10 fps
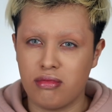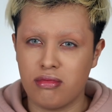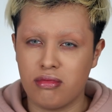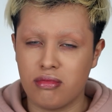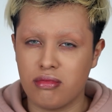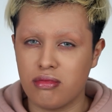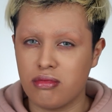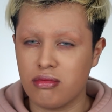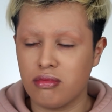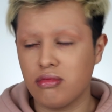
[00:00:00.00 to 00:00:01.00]

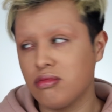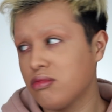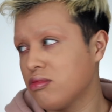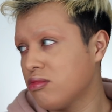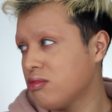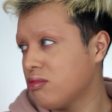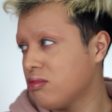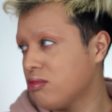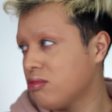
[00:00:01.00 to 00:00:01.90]
(silence)